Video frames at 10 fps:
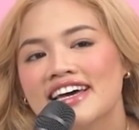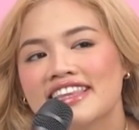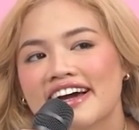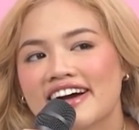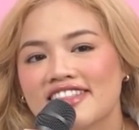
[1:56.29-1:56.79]

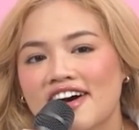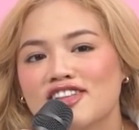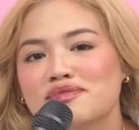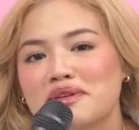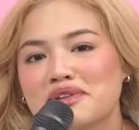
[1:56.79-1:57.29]
Like a lot
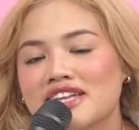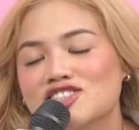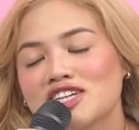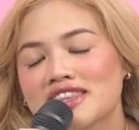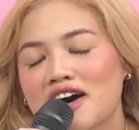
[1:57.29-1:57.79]
of the people that
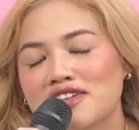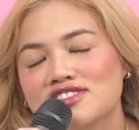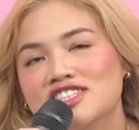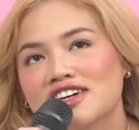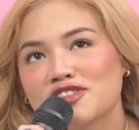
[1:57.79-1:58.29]
she
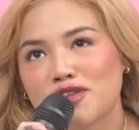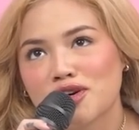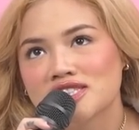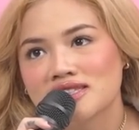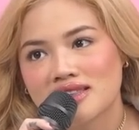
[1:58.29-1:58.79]
loved, she
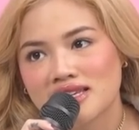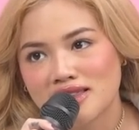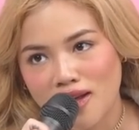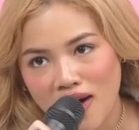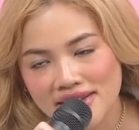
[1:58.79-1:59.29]
unfortunately
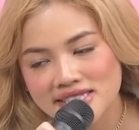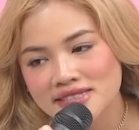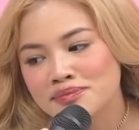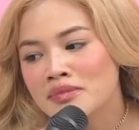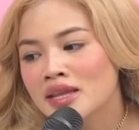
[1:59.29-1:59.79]
lost.